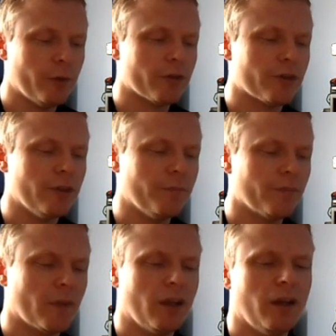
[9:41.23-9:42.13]
Pretty much
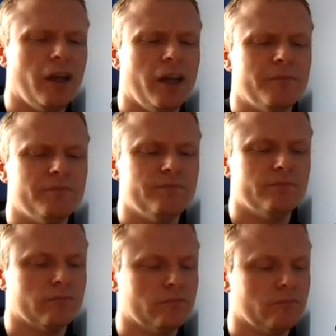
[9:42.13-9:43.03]
it.
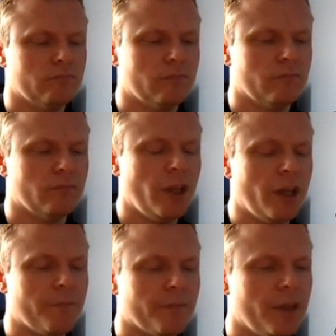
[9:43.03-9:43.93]

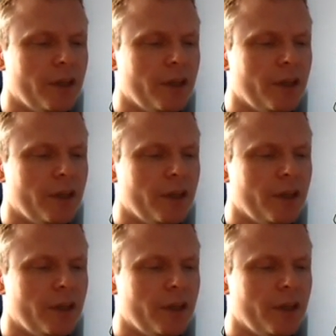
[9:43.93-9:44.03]
Yeah,